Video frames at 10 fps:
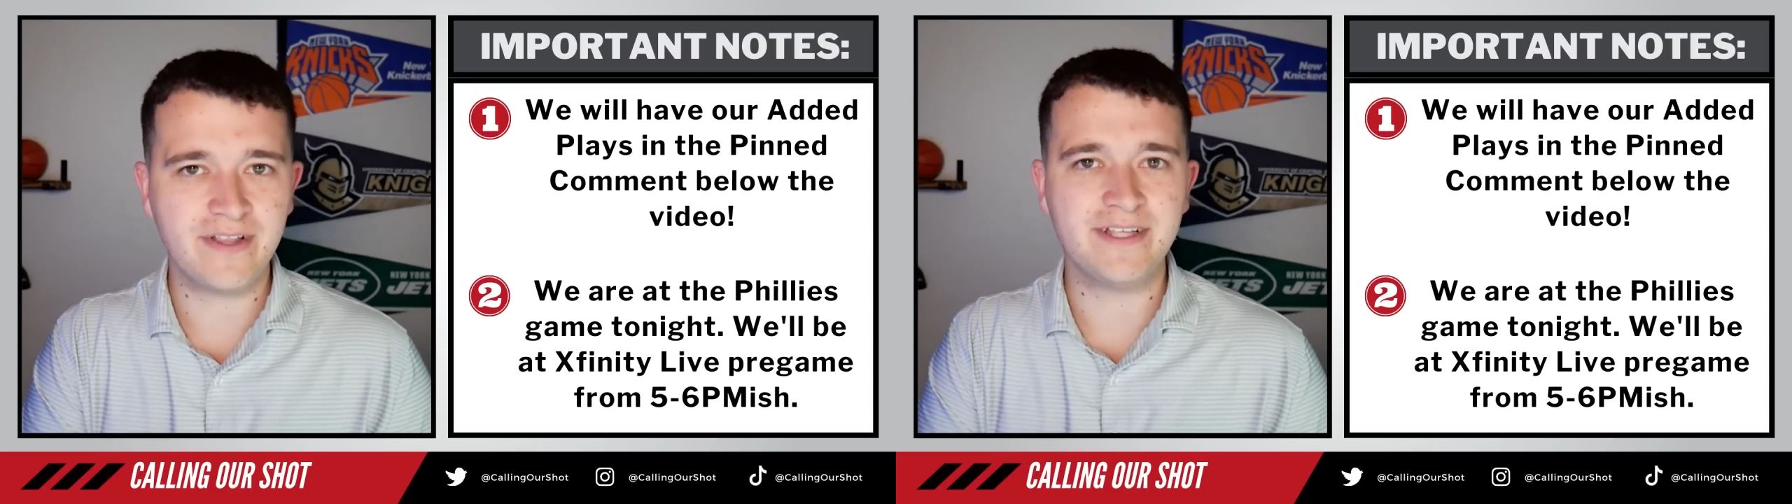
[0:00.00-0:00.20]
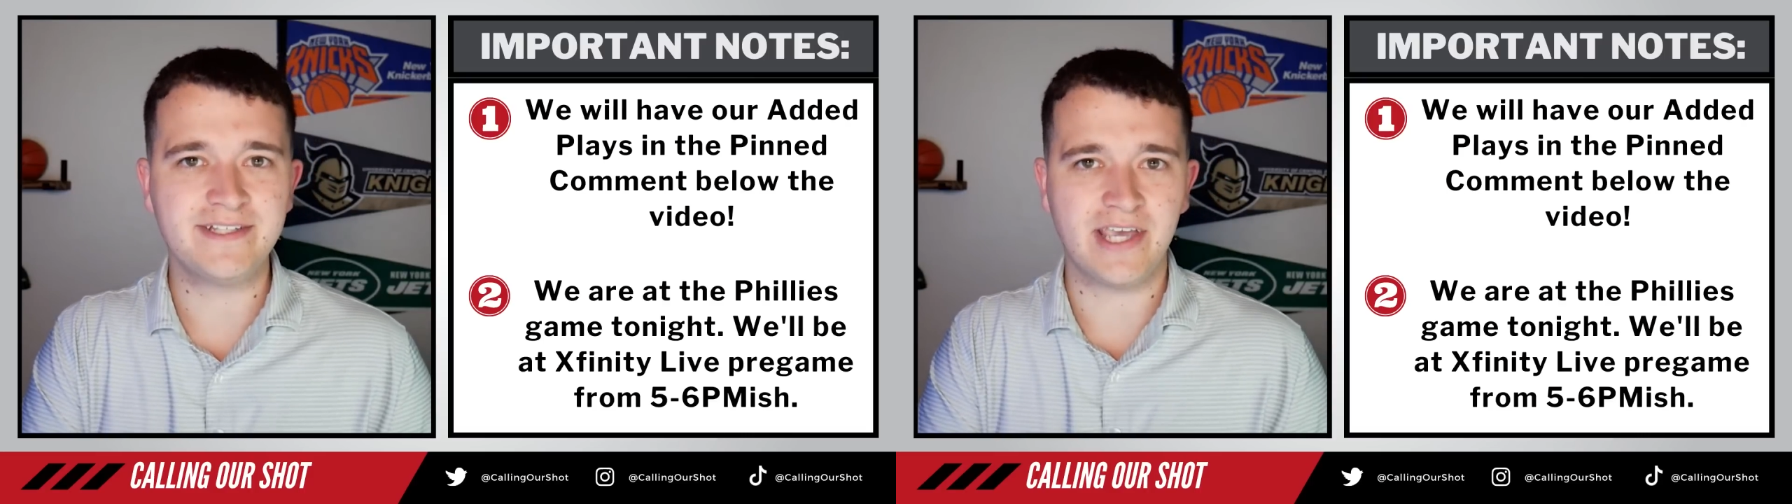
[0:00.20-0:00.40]

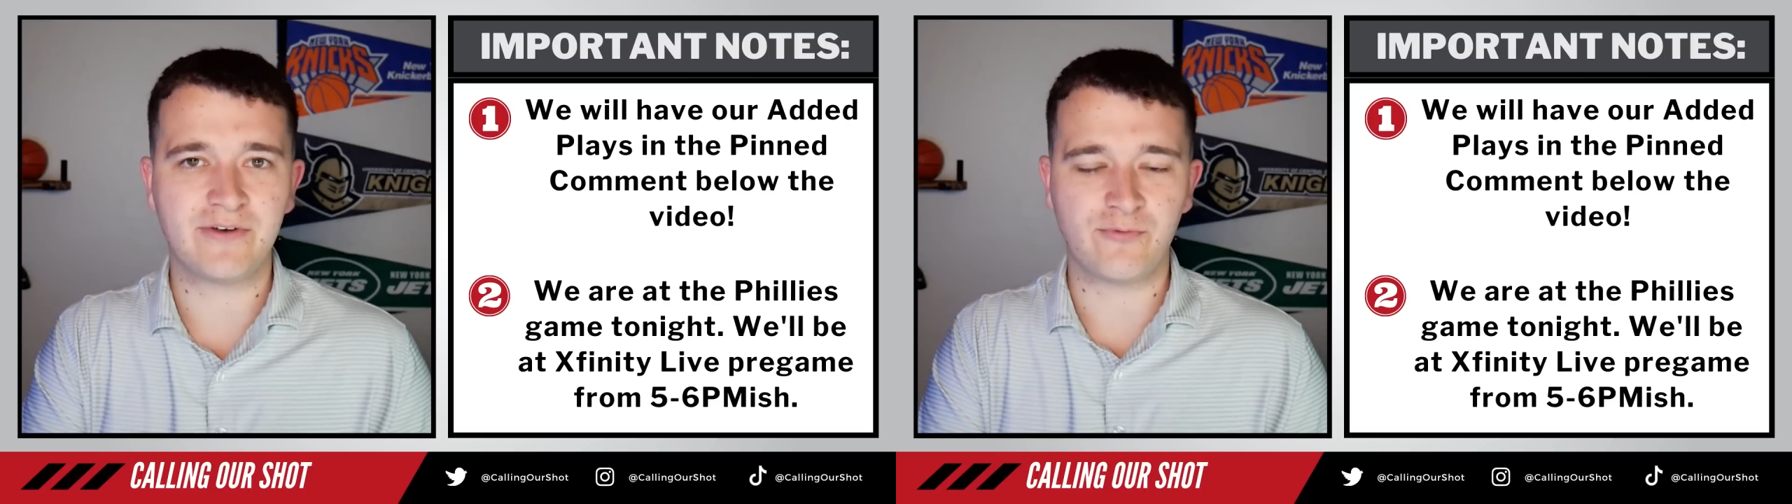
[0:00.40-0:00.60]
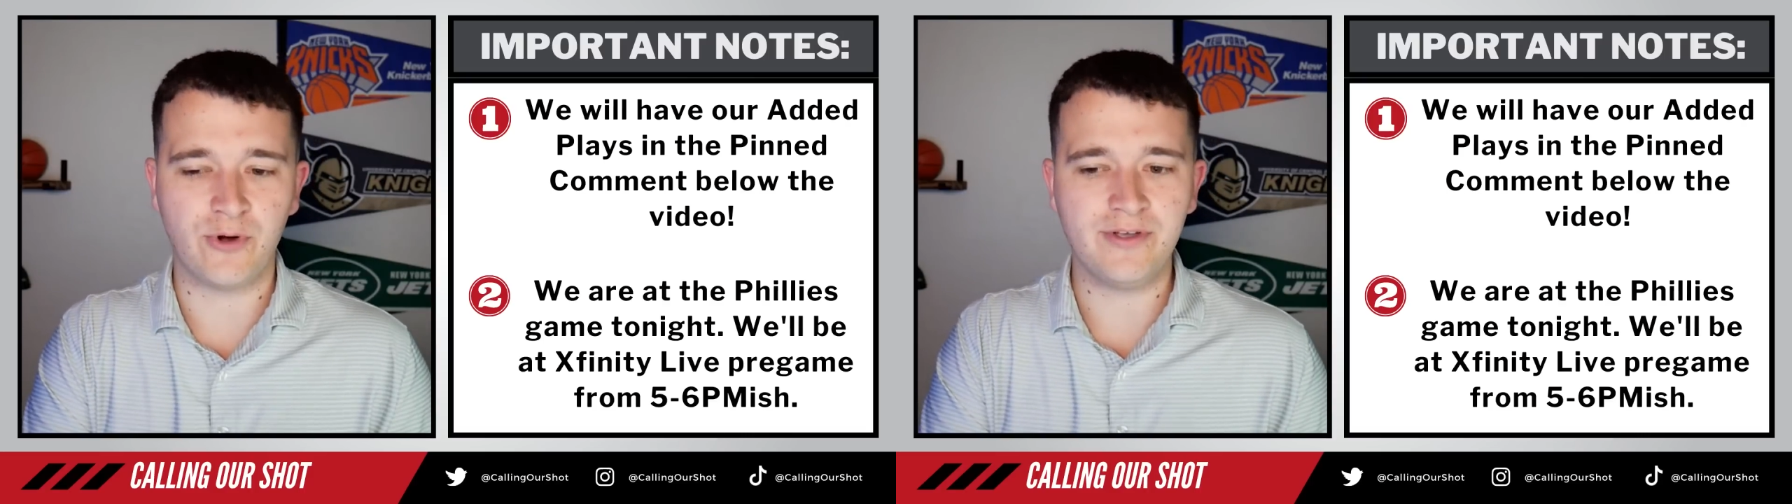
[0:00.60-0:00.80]
Phillies
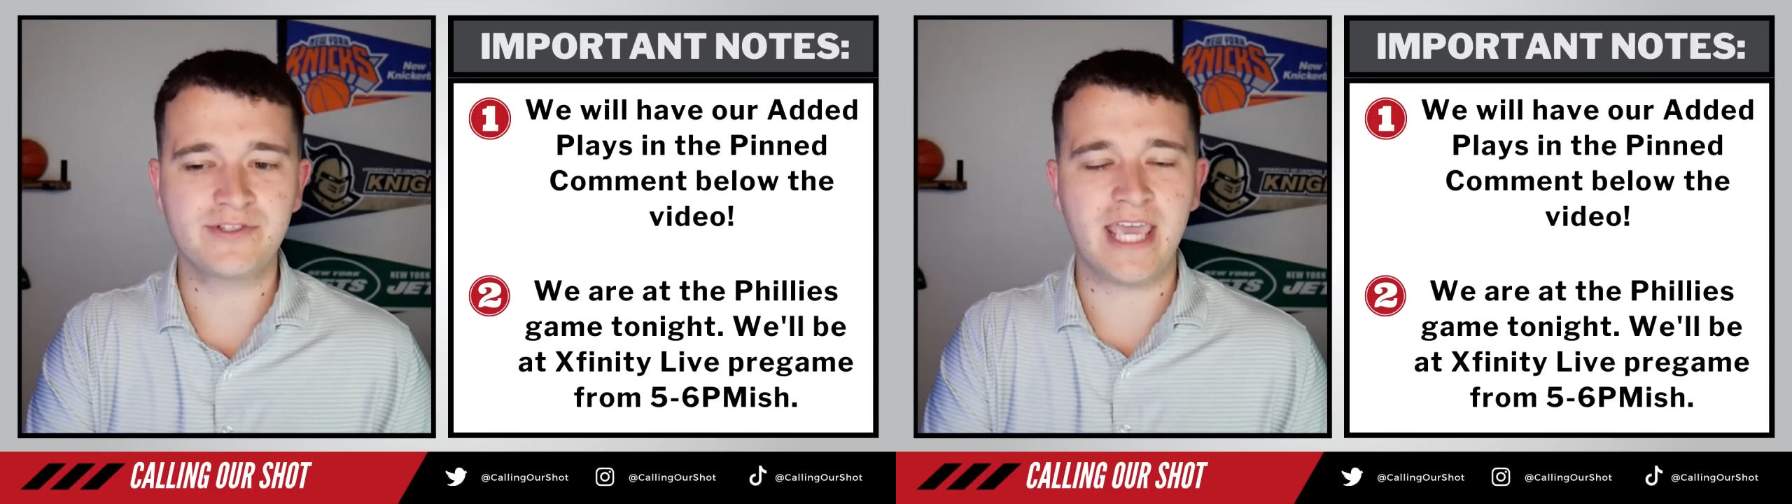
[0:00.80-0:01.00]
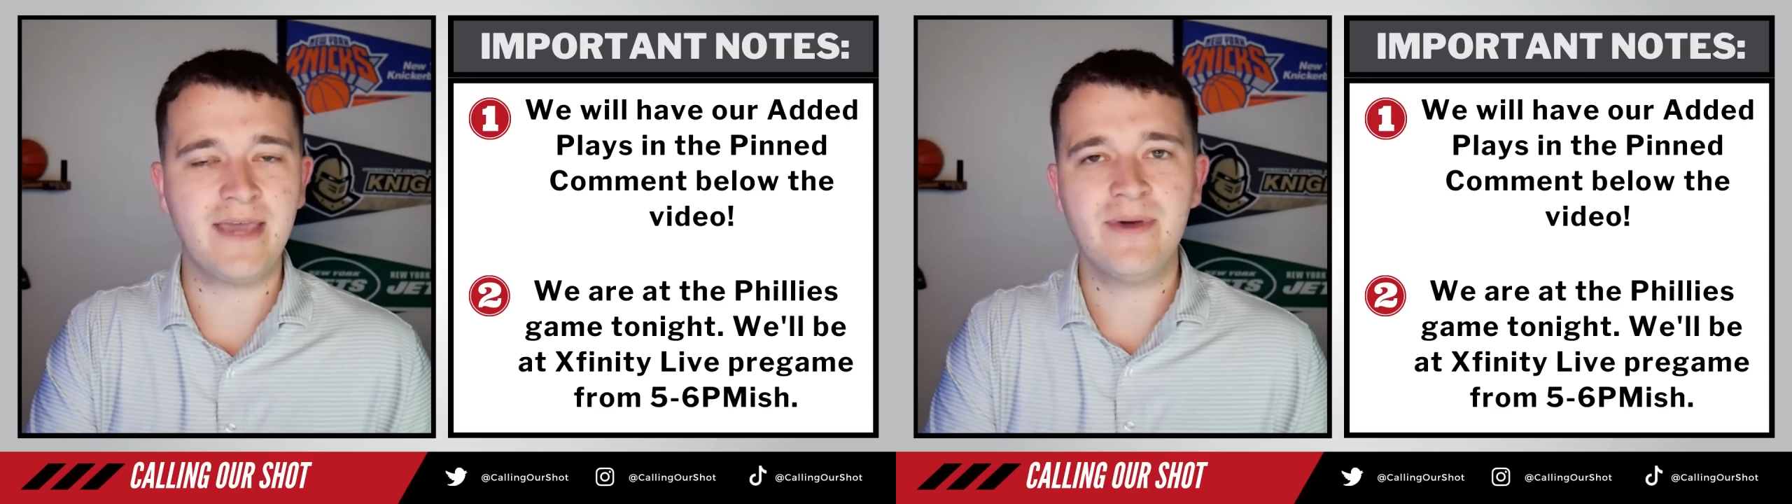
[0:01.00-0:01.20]
and
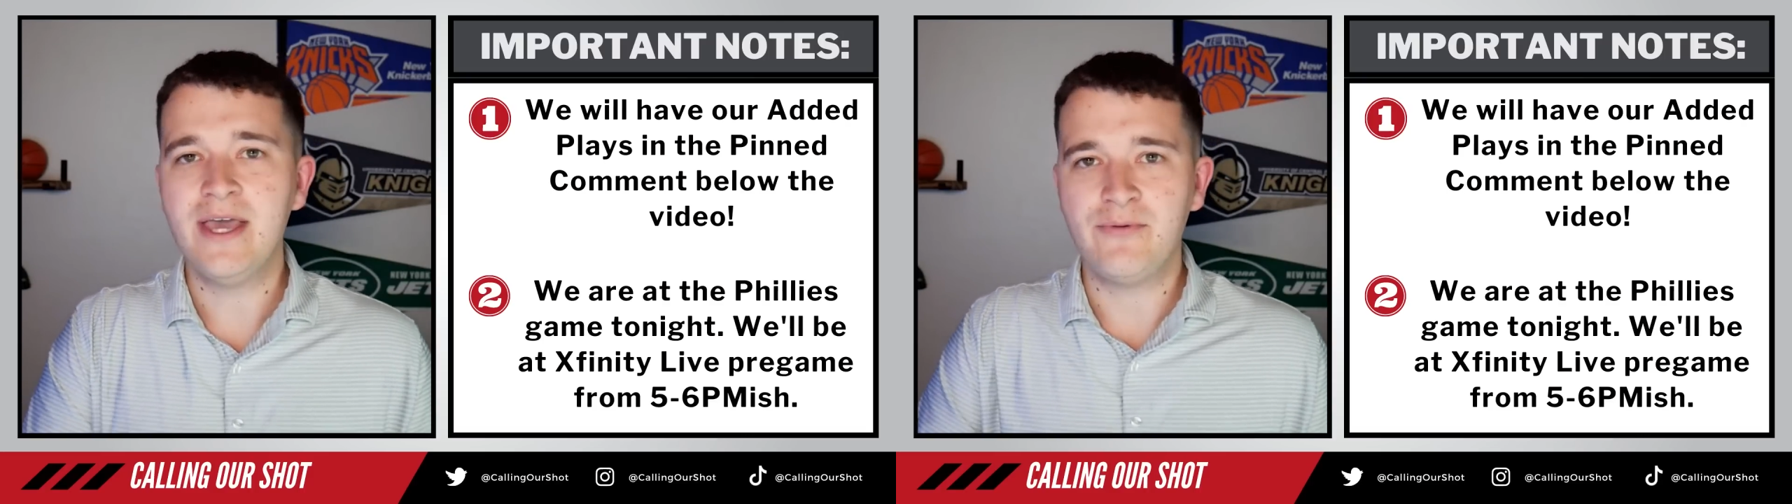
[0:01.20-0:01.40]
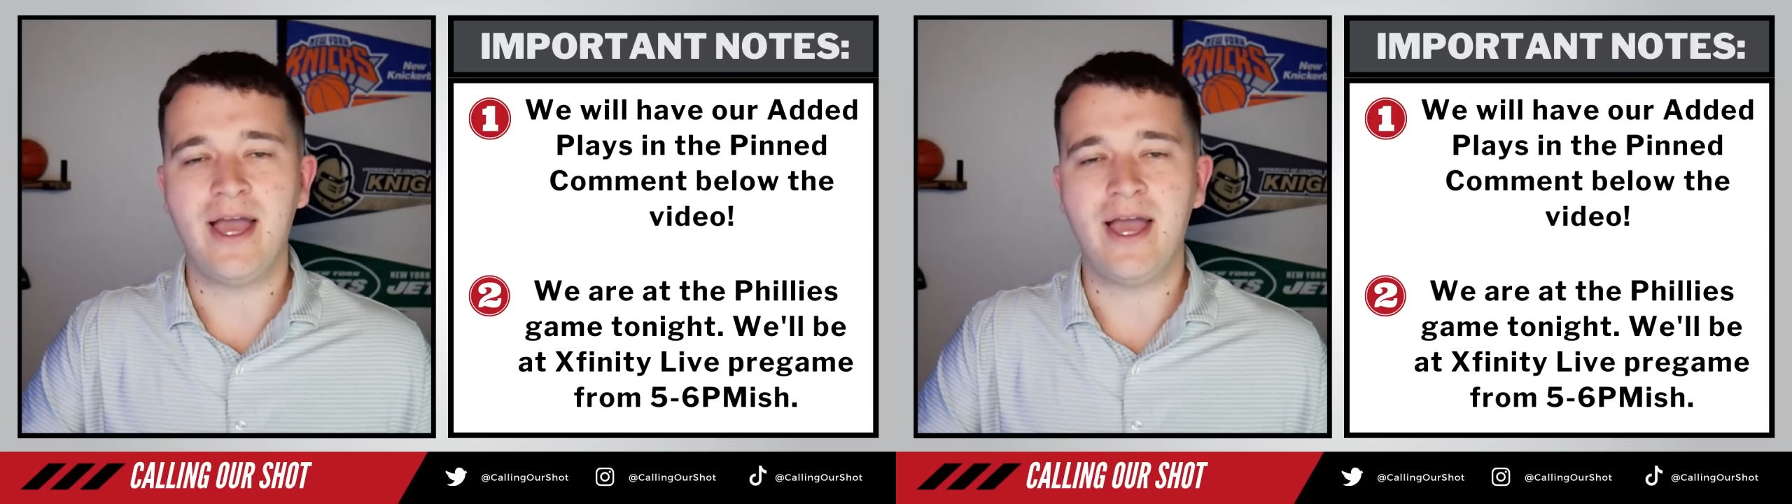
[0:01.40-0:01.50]
Royals game.